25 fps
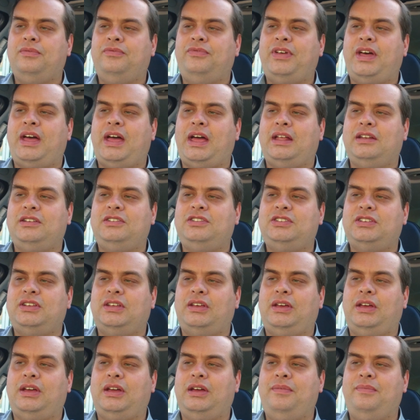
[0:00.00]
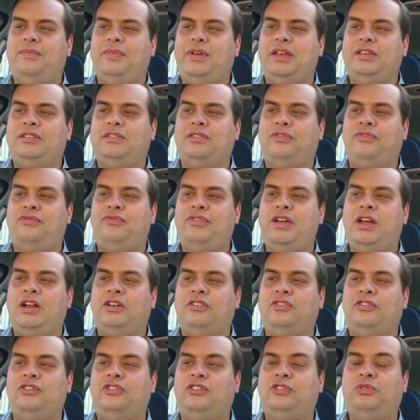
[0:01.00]
that is a
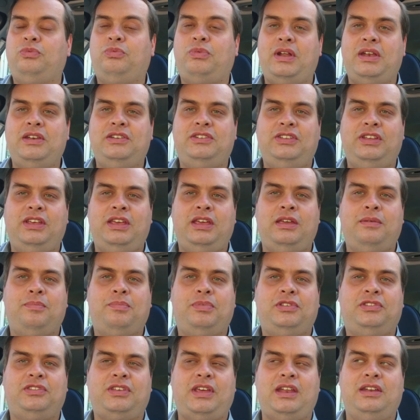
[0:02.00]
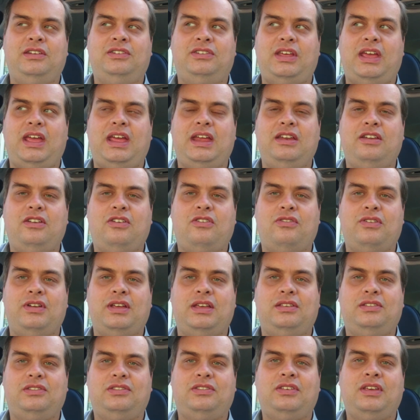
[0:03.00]
320%
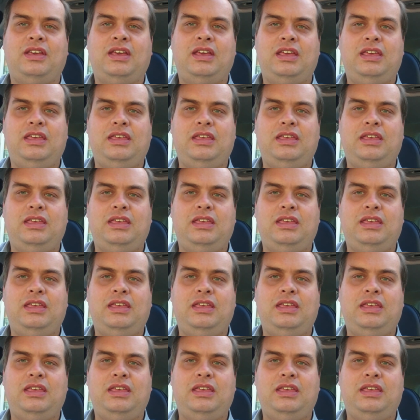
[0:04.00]
increase